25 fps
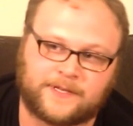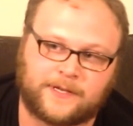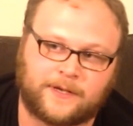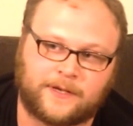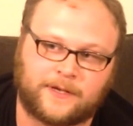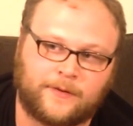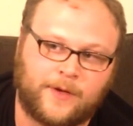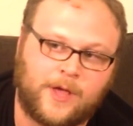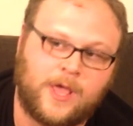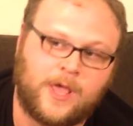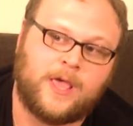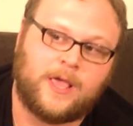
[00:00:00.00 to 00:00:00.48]

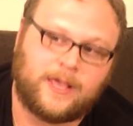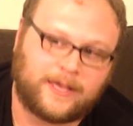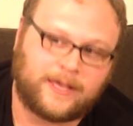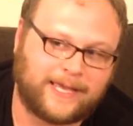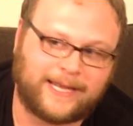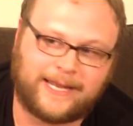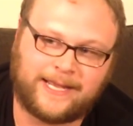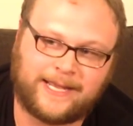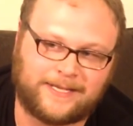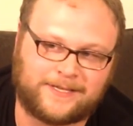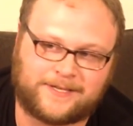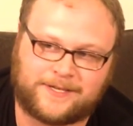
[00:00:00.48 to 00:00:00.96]
So
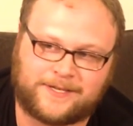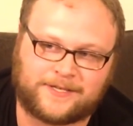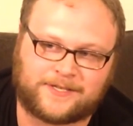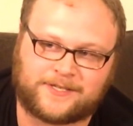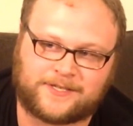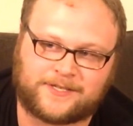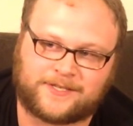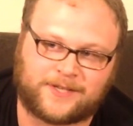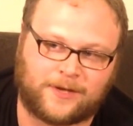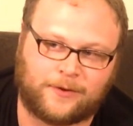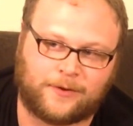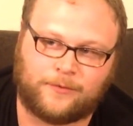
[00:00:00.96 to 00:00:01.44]
Gideon's
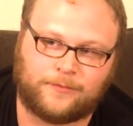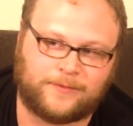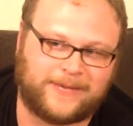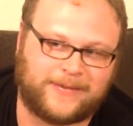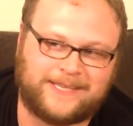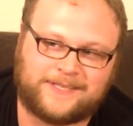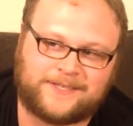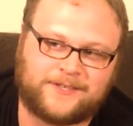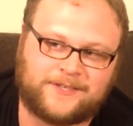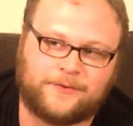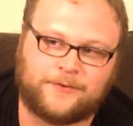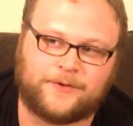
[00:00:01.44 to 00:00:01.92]
just
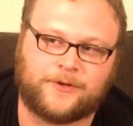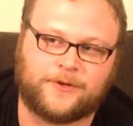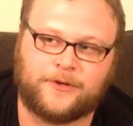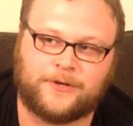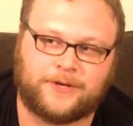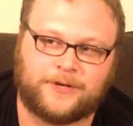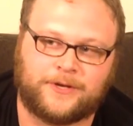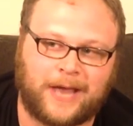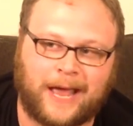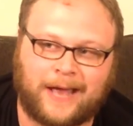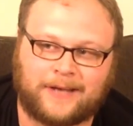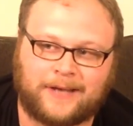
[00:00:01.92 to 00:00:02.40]
he's too
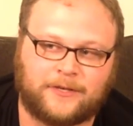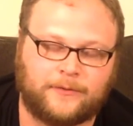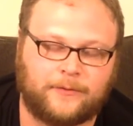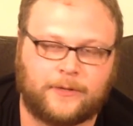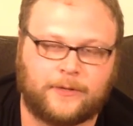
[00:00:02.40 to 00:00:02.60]
good not